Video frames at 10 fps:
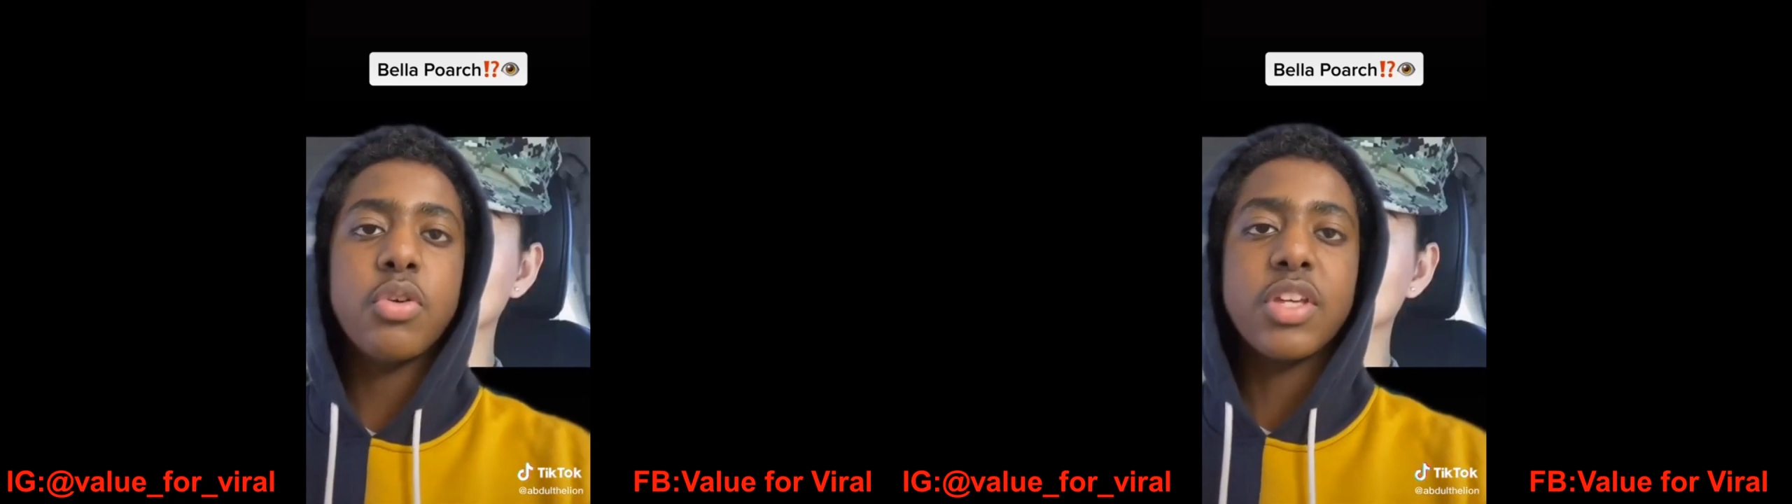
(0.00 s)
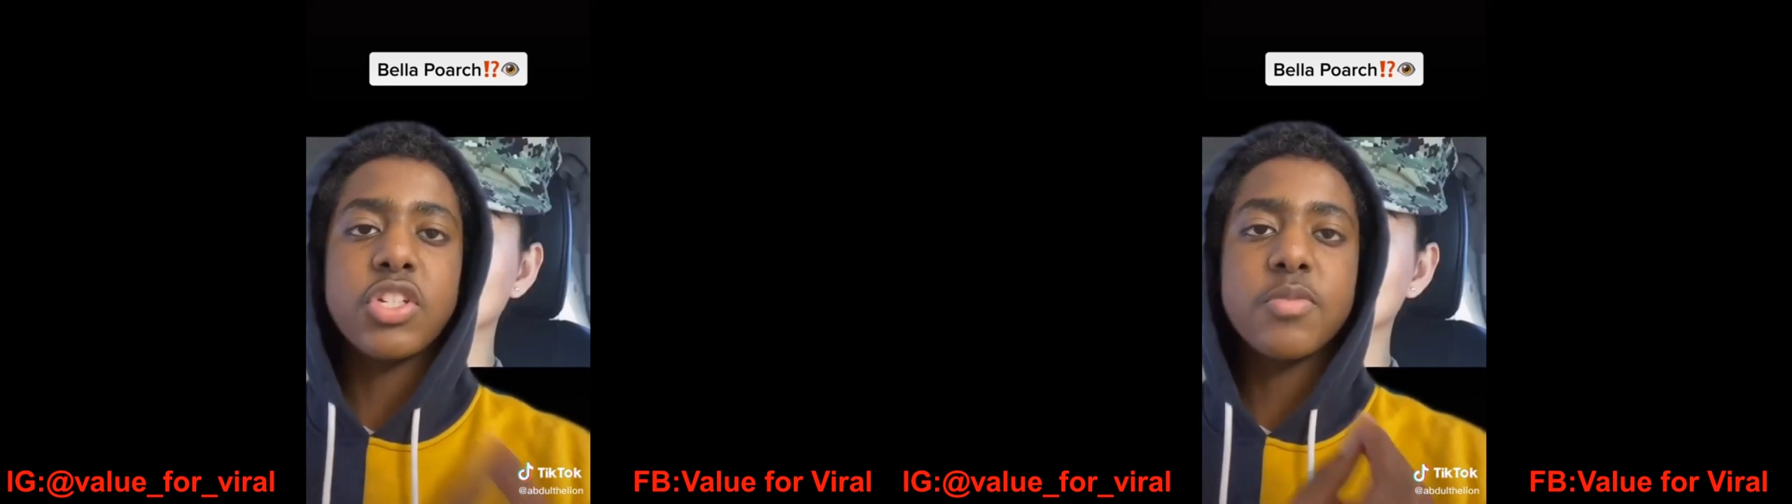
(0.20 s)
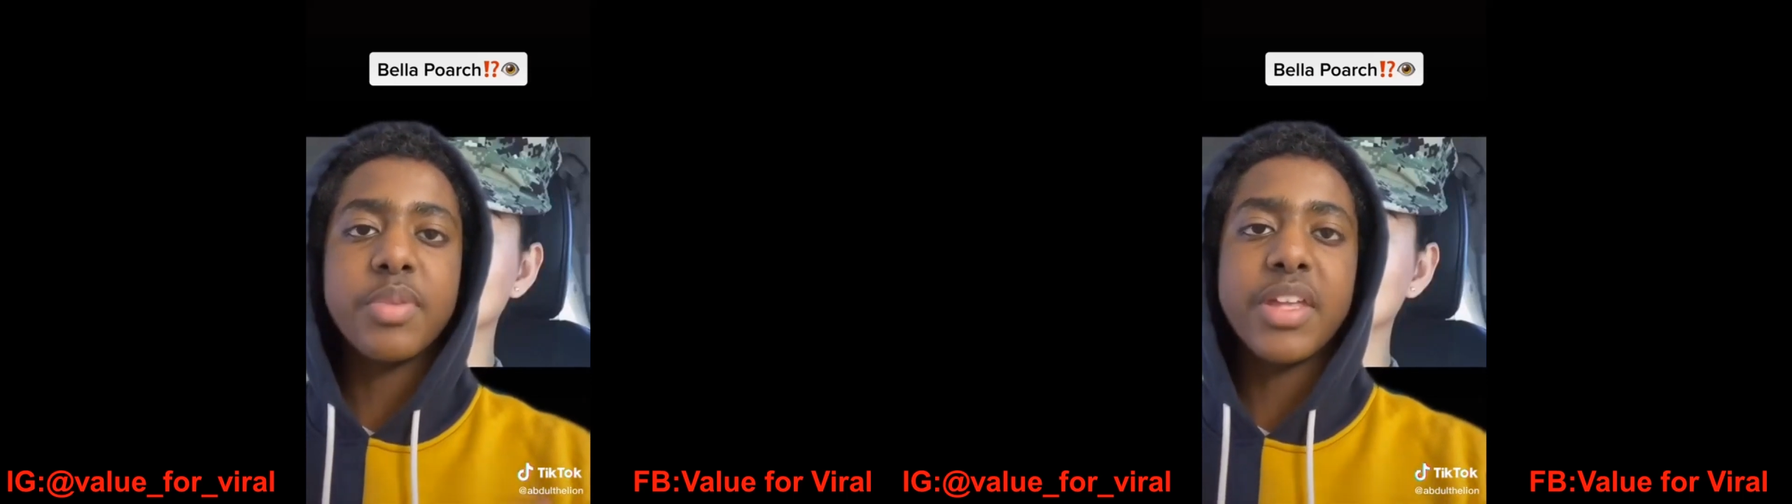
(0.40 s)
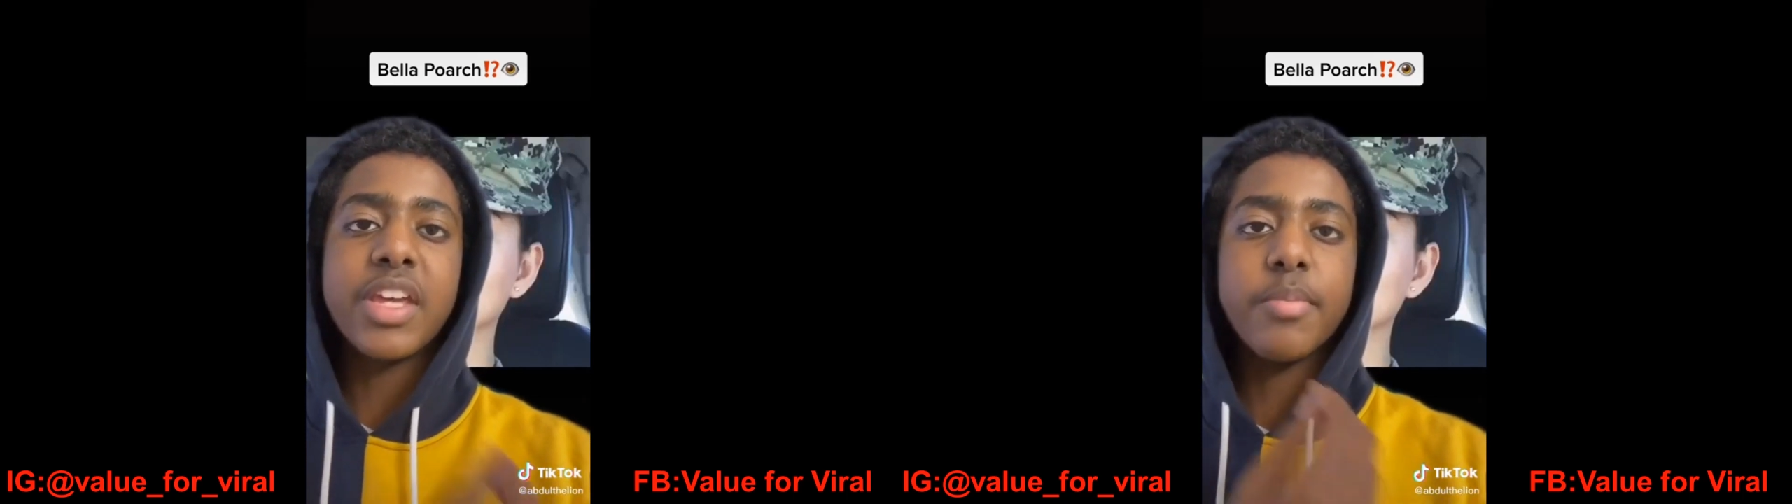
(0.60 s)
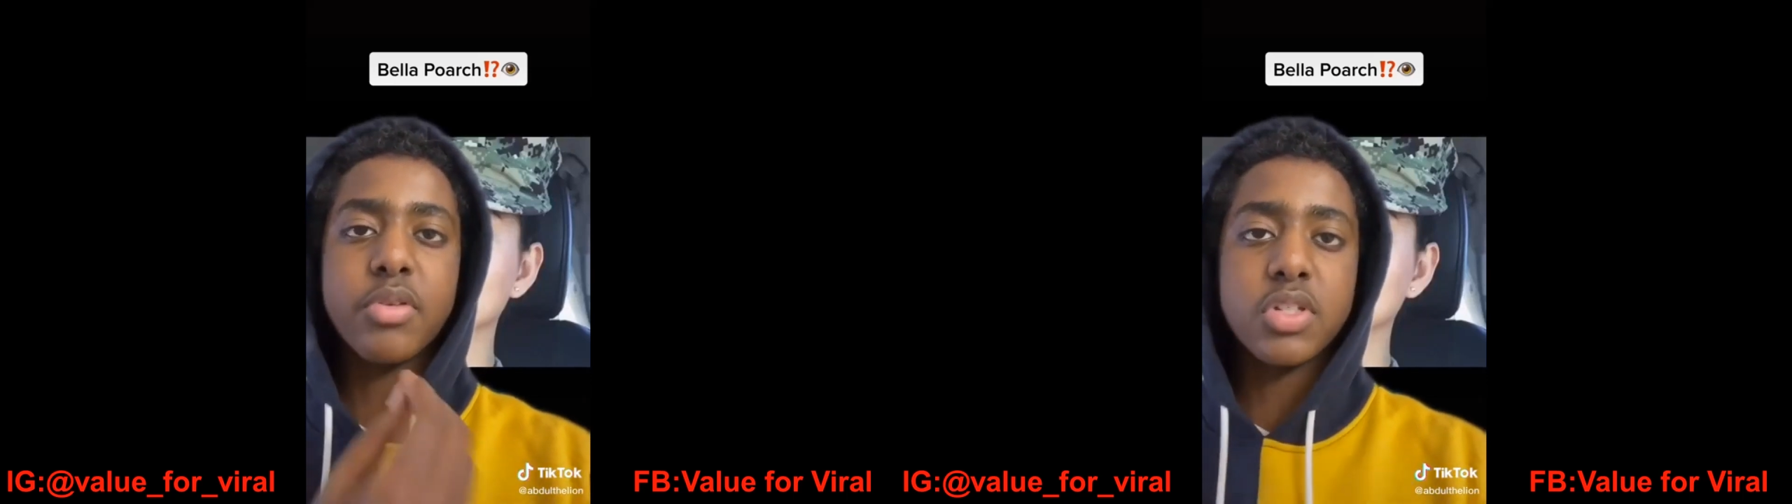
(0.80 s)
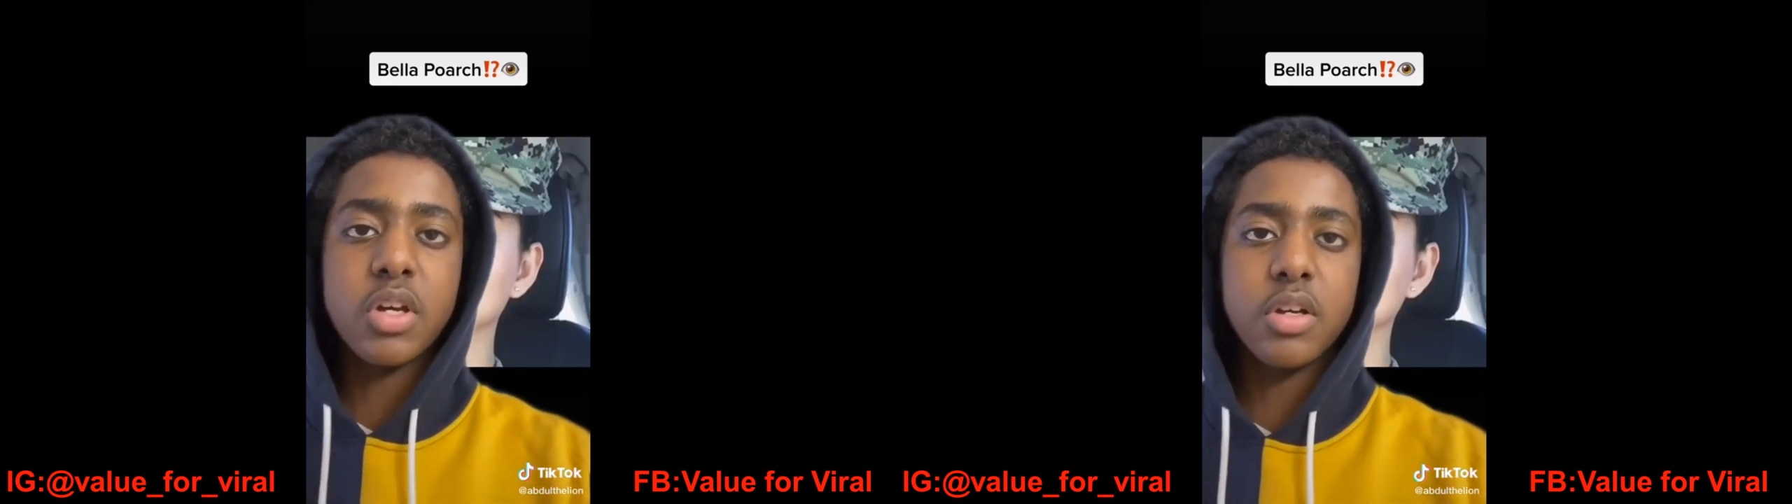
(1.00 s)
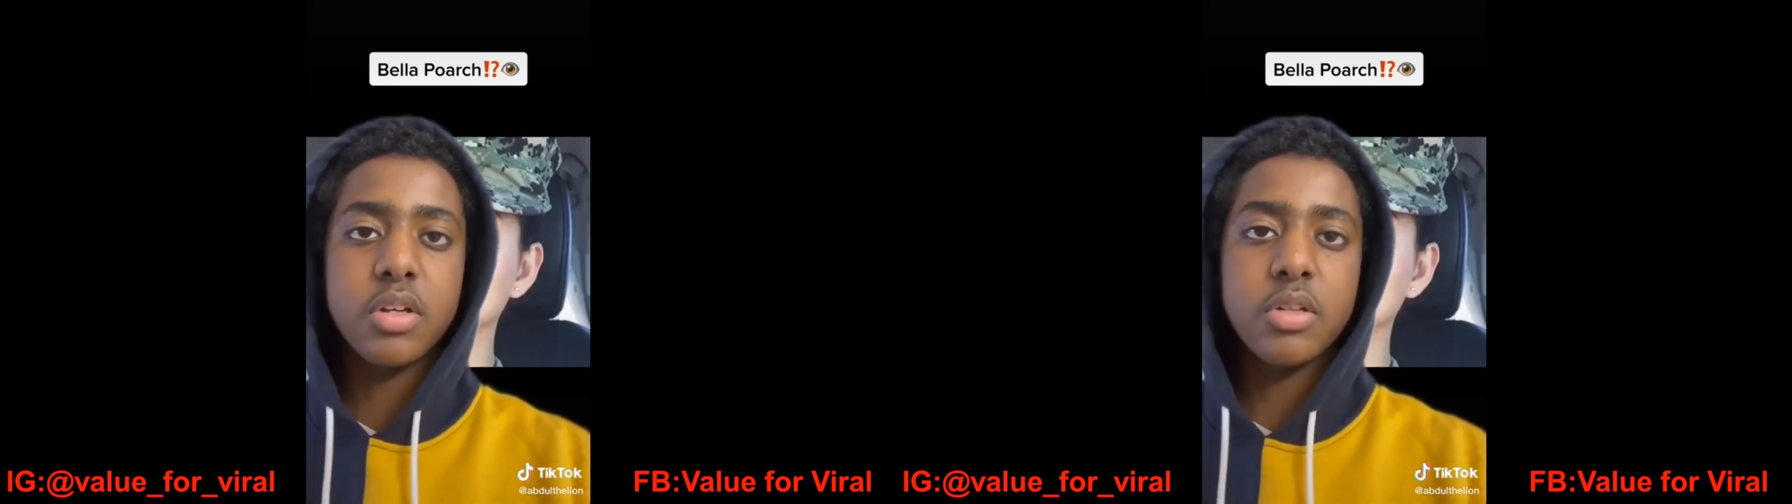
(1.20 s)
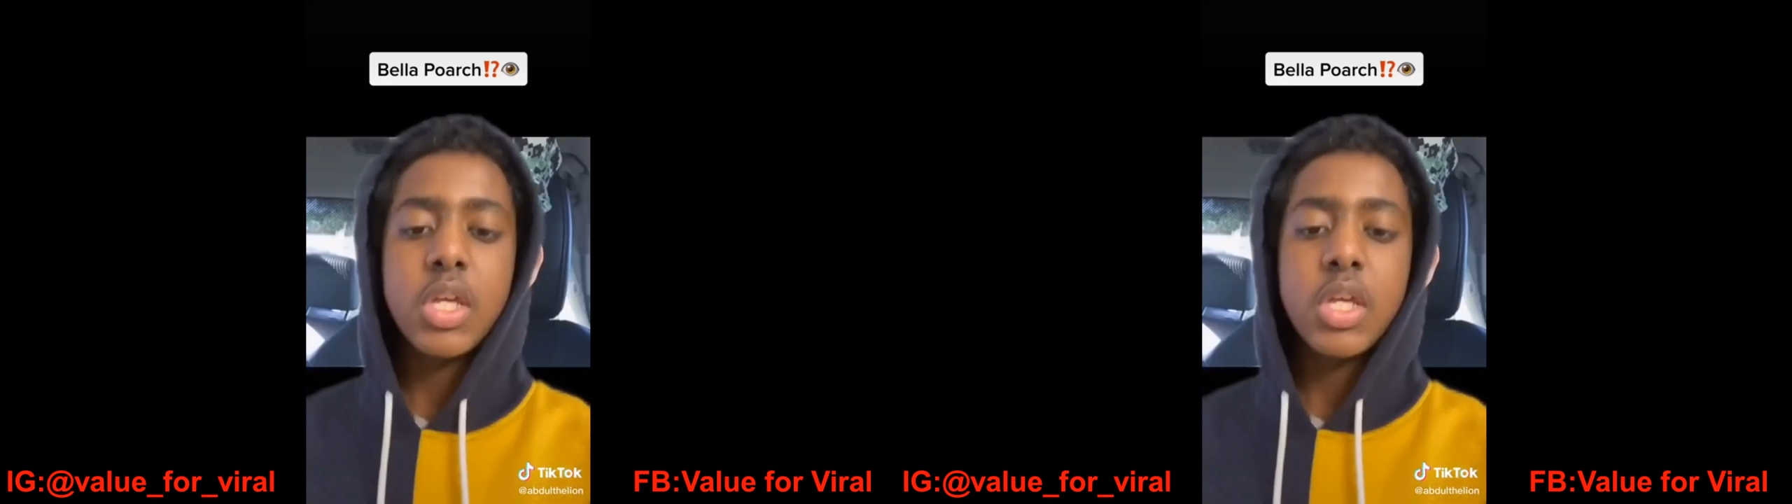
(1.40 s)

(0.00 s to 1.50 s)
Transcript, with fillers: that she's playing a persona.